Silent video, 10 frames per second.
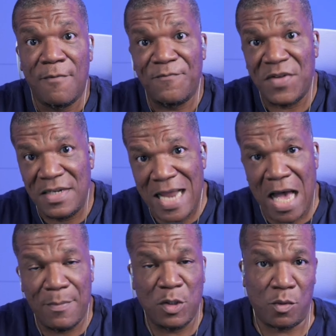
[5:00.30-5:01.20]

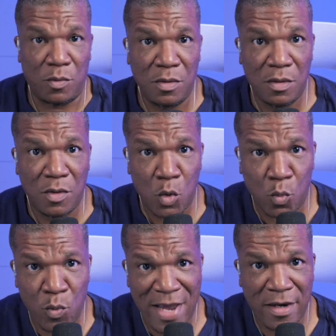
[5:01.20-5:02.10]
phenomenal
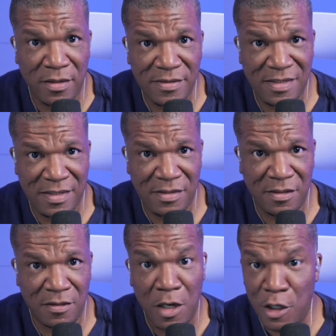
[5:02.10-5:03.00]
regular season,